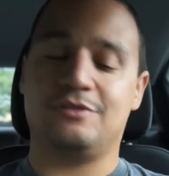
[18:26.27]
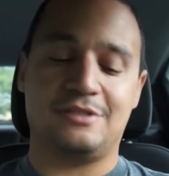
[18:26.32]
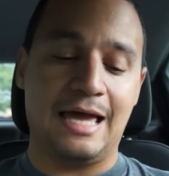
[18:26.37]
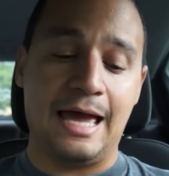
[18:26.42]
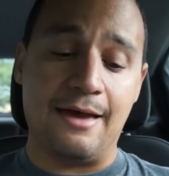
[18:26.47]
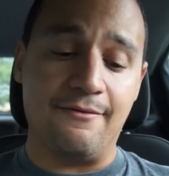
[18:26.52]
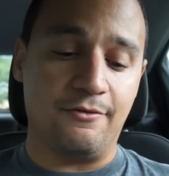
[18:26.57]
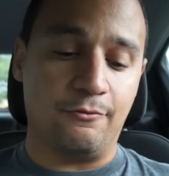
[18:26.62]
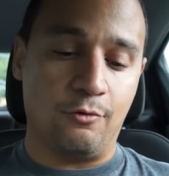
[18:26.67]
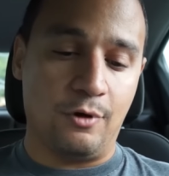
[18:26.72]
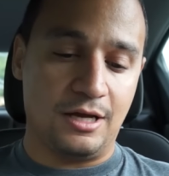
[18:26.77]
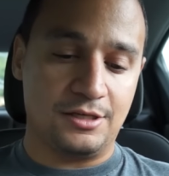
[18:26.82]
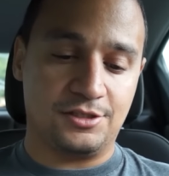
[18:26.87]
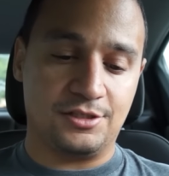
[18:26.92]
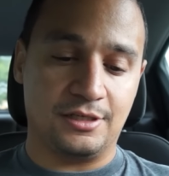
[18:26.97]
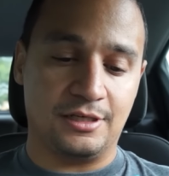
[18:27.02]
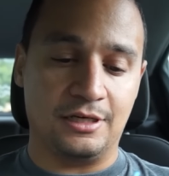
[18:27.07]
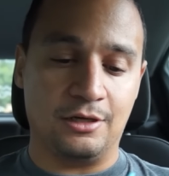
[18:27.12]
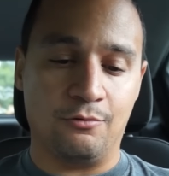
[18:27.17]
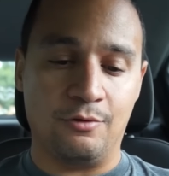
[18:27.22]
was. I haven't
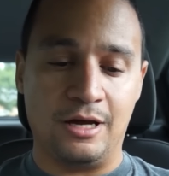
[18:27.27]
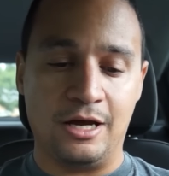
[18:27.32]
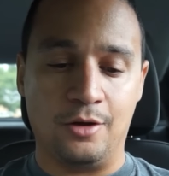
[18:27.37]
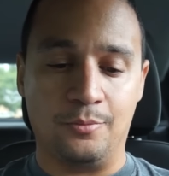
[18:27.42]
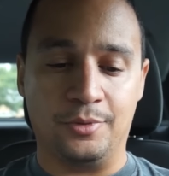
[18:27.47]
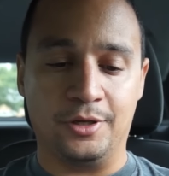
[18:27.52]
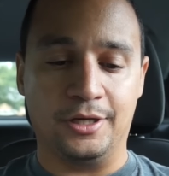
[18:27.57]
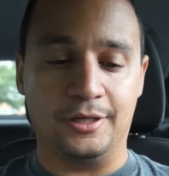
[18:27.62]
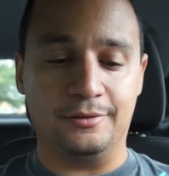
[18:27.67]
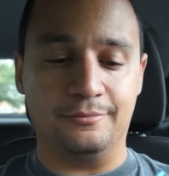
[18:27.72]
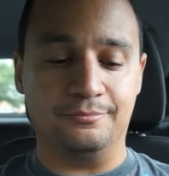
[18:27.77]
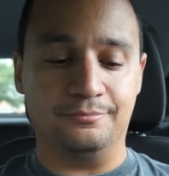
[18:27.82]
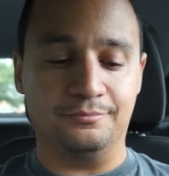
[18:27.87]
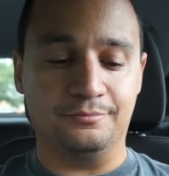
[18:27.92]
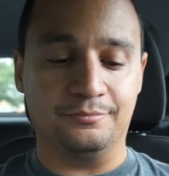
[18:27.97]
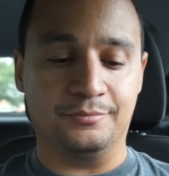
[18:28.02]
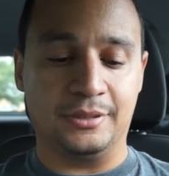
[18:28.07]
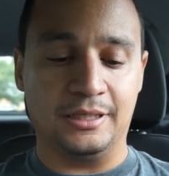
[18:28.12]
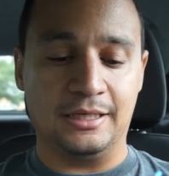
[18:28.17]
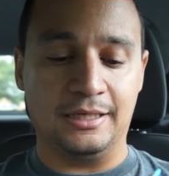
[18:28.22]
watched it in a while, but
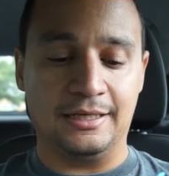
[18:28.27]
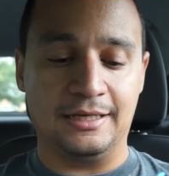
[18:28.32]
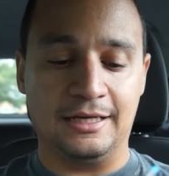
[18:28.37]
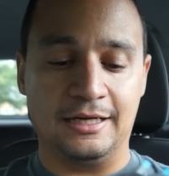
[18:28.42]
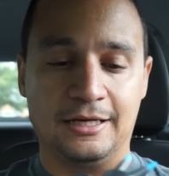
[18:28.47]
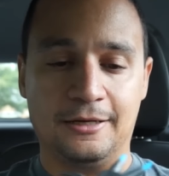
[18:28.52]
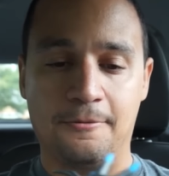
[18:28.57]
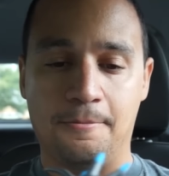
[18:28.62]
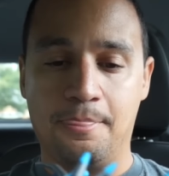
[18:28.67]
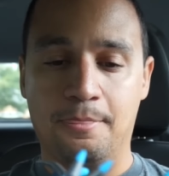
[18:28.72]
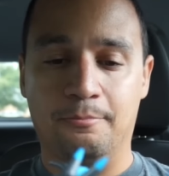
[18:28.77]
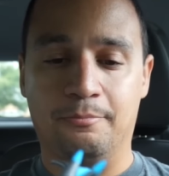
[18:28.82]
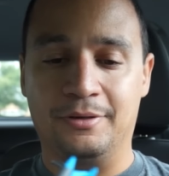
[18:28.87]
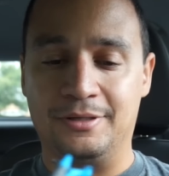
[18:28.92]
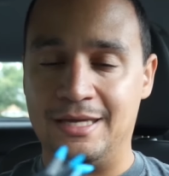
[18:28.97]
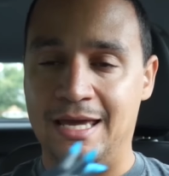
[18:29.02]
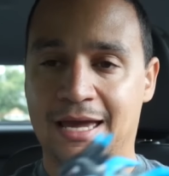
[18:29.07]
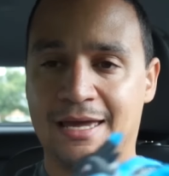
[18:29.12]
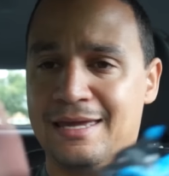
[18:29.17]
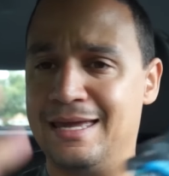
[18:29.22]
but um
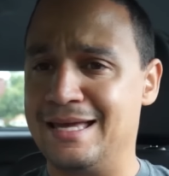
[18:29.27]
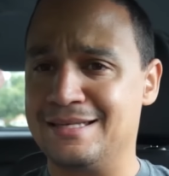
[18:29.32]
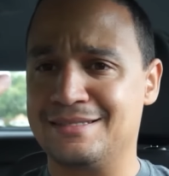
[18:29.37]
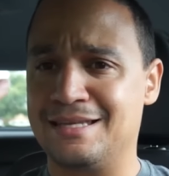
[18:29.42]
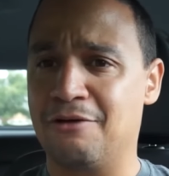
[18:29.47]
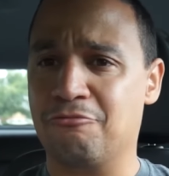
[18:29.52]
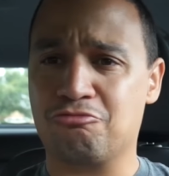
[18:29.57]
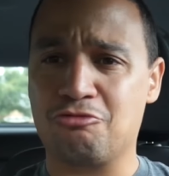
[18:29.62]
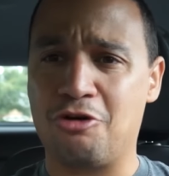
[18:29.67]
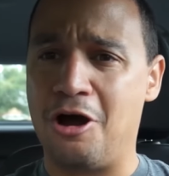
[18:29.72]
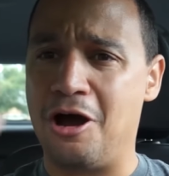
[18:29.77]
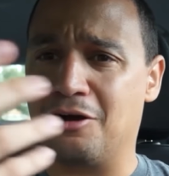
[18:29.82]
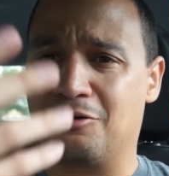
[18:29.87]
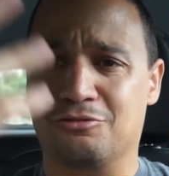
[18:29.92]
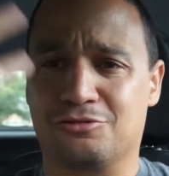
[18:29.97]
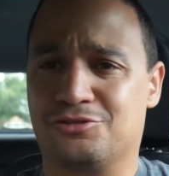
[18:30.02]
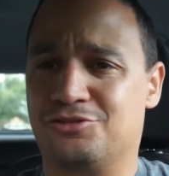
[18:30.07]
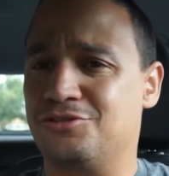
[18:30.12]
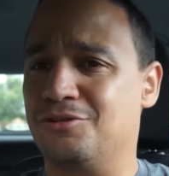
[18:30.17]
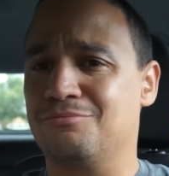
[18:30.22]
but yeah, he has that rock
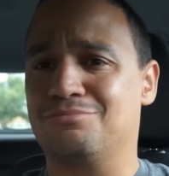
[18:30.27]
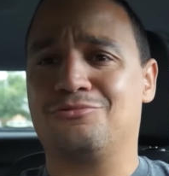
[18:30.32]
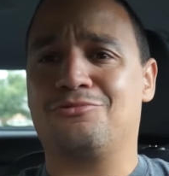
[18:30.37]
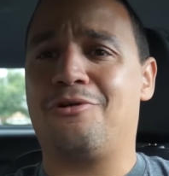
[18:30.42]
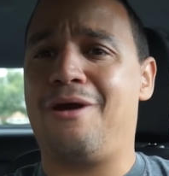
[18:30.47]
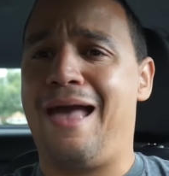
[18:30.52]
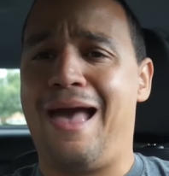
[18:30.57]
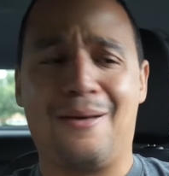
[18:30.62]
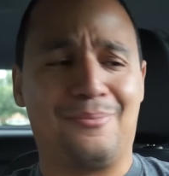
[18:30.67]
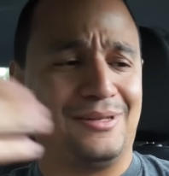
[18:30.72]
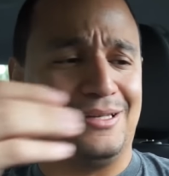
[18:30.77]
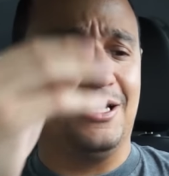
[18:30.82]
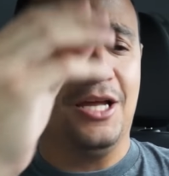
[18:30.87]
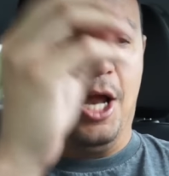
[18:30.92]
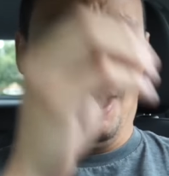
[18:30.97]
or some crap, and